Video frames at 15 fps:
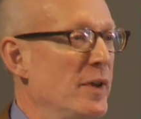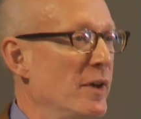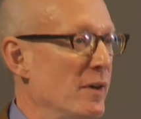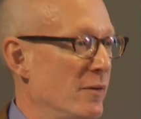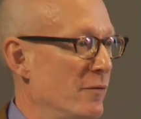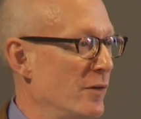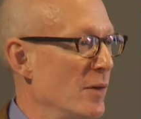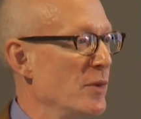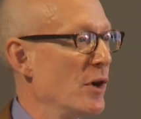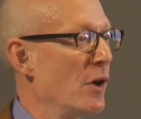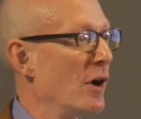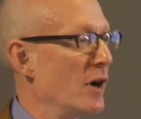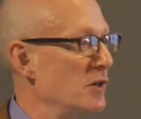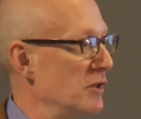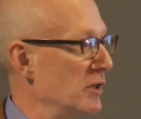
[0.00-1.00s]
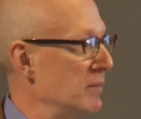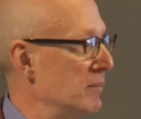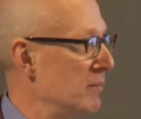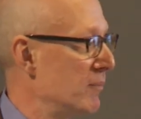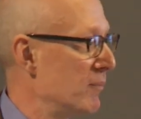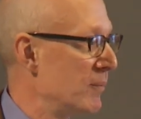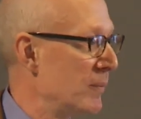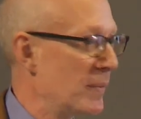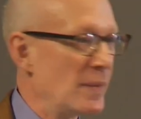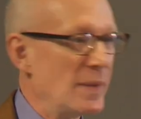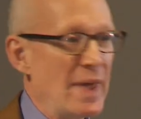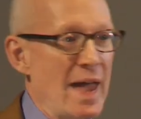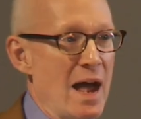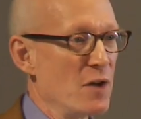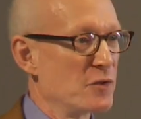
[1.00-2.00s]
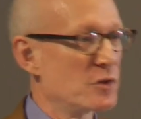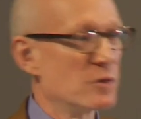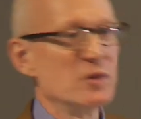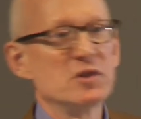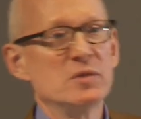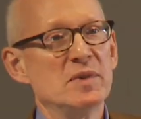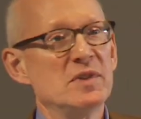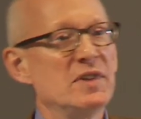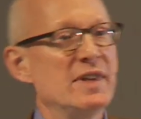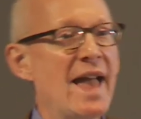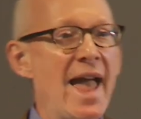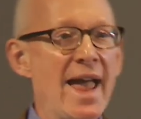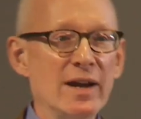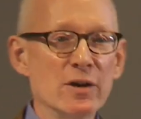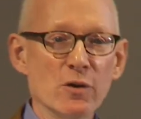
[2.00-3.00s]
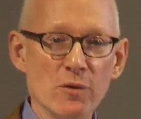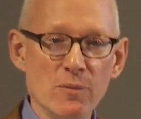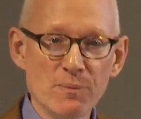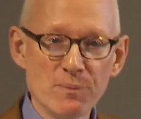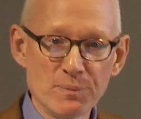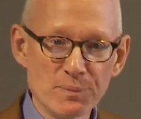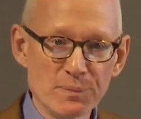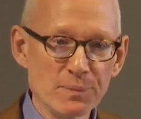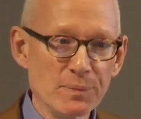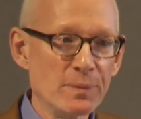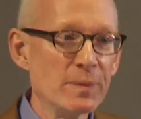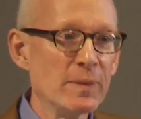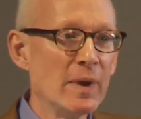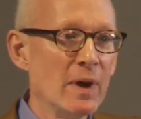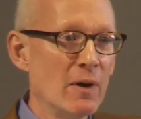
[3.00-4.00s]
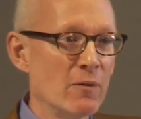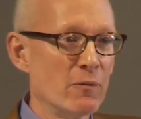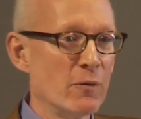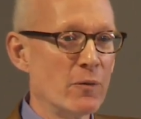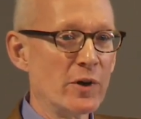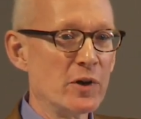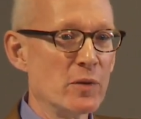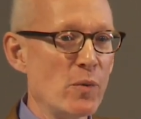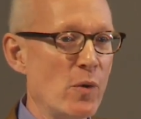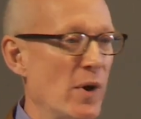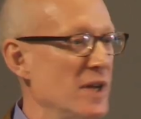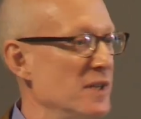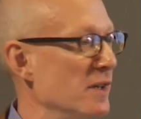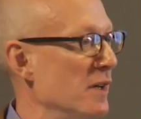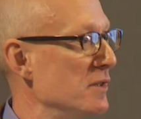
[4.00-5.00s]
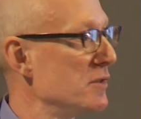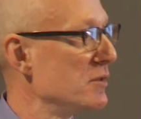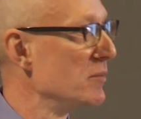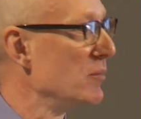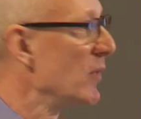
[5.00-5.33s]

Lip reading: the origin. Altruism is the angle of where your point is.